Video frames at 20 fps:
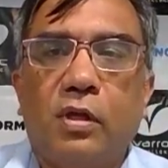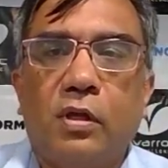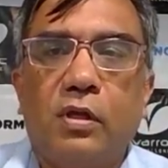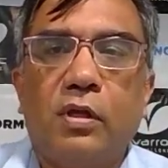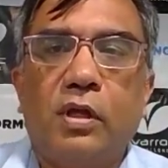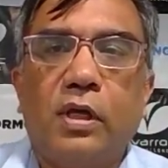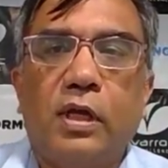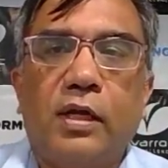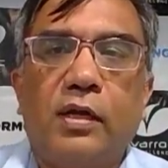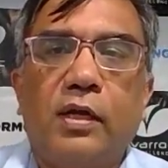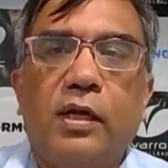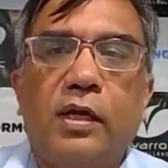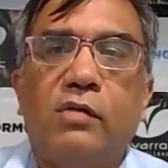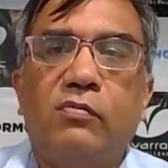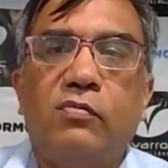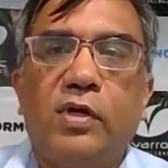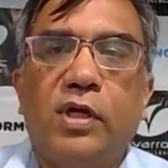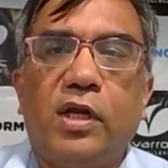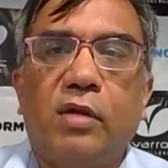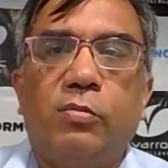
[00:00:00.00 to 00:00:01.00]
and
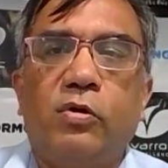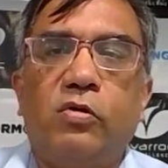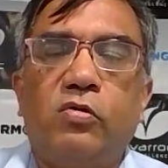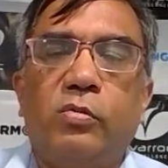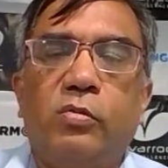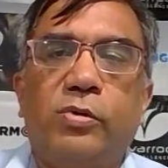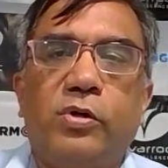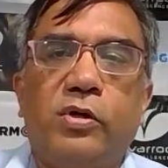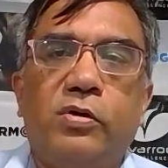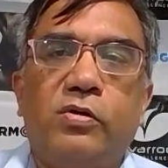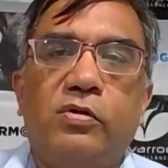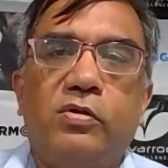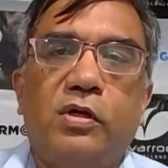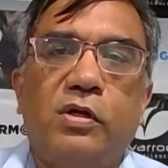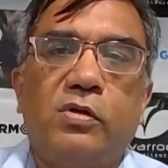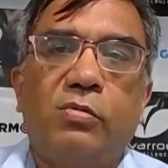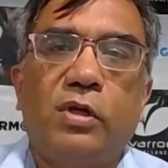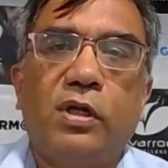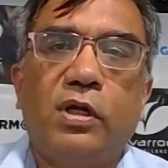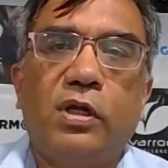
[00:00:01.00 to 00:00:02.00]
we are able to produce it
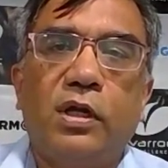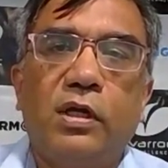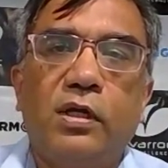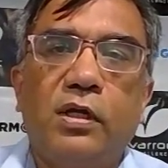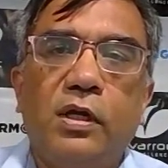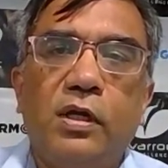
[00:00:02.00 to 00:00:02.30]
quickly.